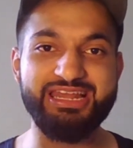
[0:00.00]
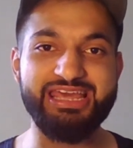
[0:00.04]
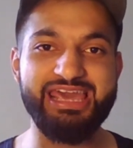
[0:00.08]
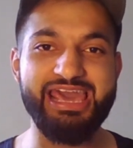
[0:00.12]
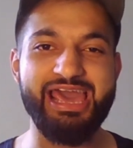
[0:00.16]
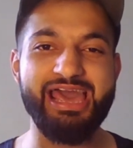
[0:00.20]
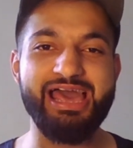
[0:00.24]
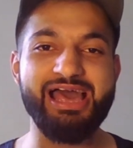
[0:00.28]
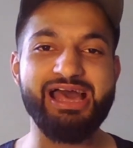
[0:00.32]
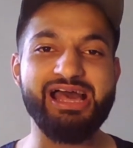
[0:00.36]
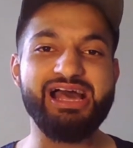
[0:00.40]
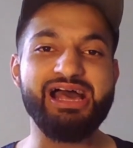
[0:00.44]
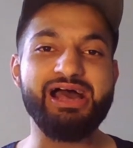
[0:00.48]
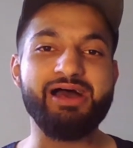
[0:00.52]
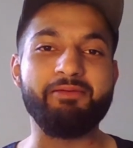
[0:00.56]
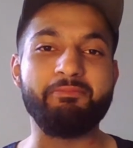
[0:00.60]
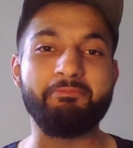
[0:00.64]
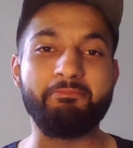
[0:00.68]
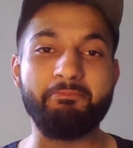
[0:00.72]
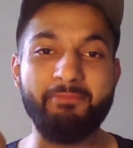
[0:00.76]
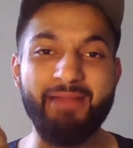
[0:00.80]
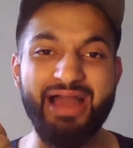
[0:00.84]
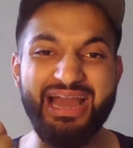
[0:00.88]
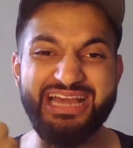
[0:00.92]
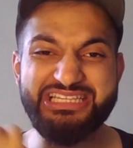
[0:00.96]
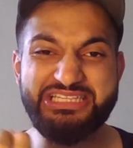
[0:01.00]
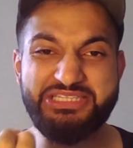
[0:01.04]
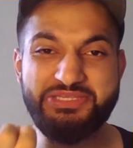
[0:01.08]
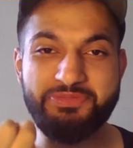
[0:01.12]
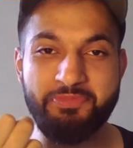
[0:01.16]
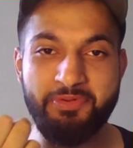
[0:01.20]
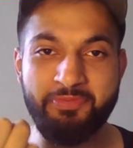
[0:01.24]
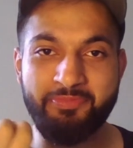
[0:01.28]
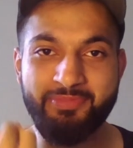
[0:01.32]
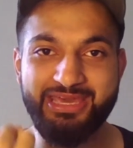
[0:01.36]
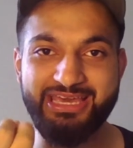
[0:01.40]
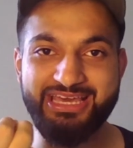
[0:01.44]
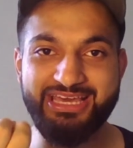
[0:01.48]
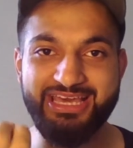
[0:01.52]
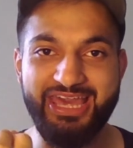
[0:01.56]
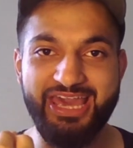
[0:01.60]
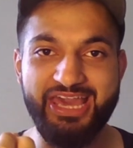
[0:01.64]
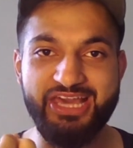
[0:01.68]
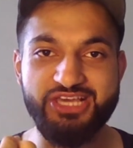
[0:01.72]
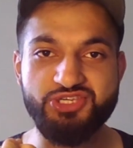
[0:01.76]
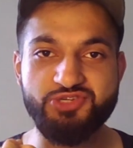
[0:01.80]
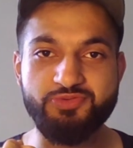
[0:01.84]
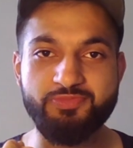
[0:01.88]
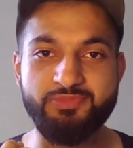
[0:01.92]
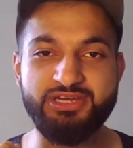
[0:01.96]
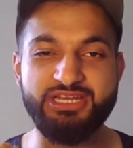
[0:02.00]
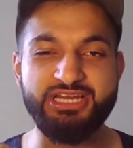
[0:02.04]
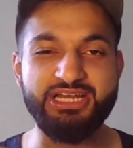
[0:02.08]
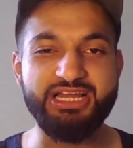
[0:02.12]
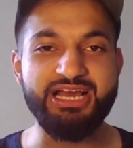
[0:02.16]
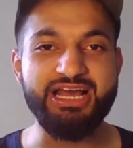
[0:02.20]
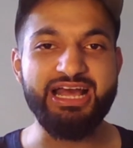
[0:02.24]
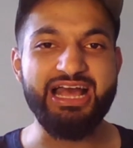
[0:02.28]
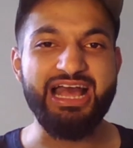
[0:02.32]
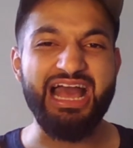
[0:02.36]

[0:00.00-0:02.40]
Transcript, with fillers: get maximum engagement